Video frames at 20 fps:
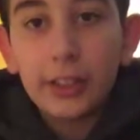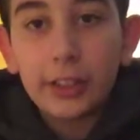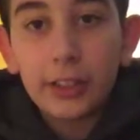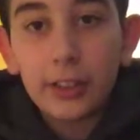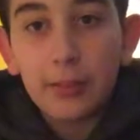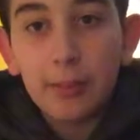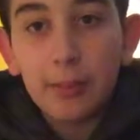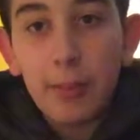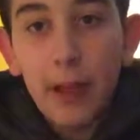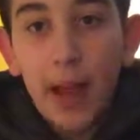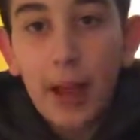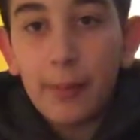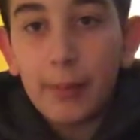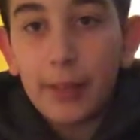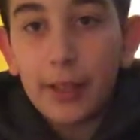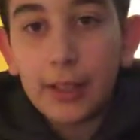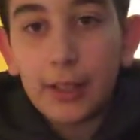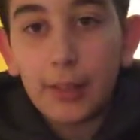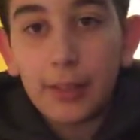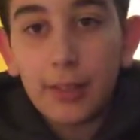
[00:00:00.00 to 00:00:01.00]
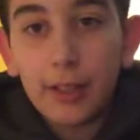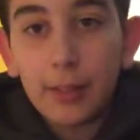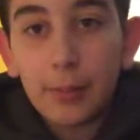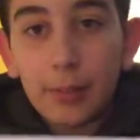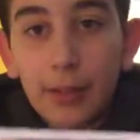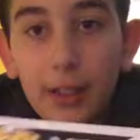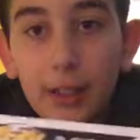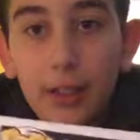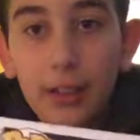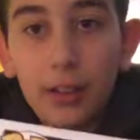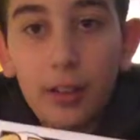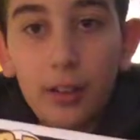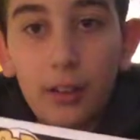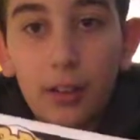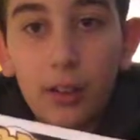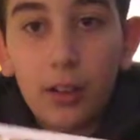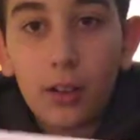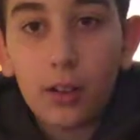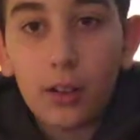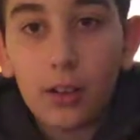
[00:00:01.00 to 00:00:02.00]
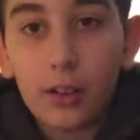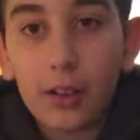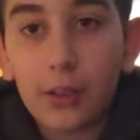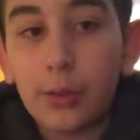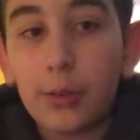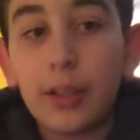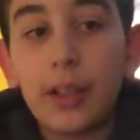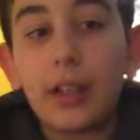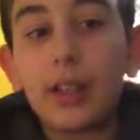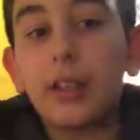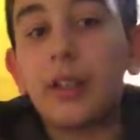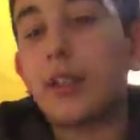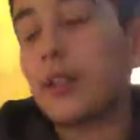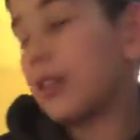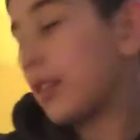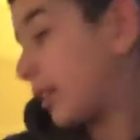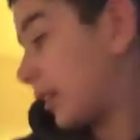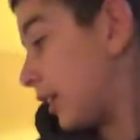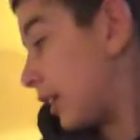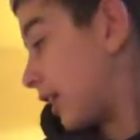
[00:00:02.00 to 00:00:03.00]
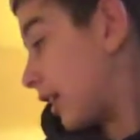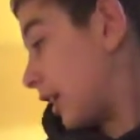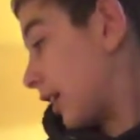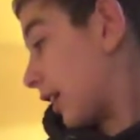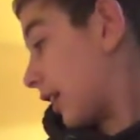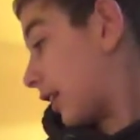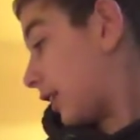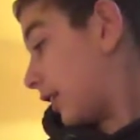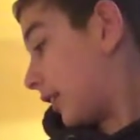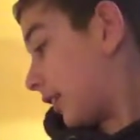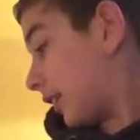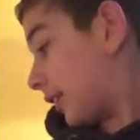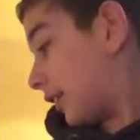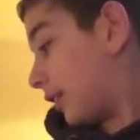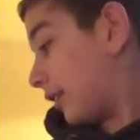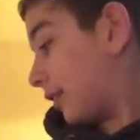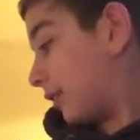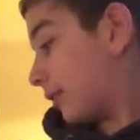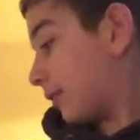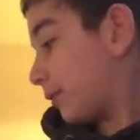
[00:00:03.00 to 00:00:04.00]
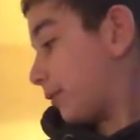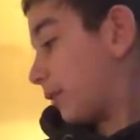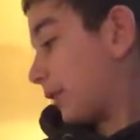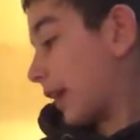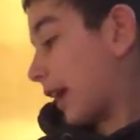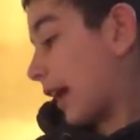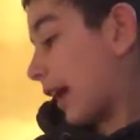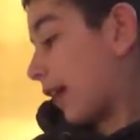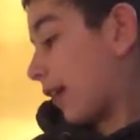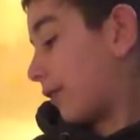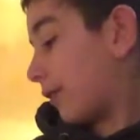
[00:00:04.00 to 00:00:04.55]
It's just Batman dressed up like Harley Quinn. And then we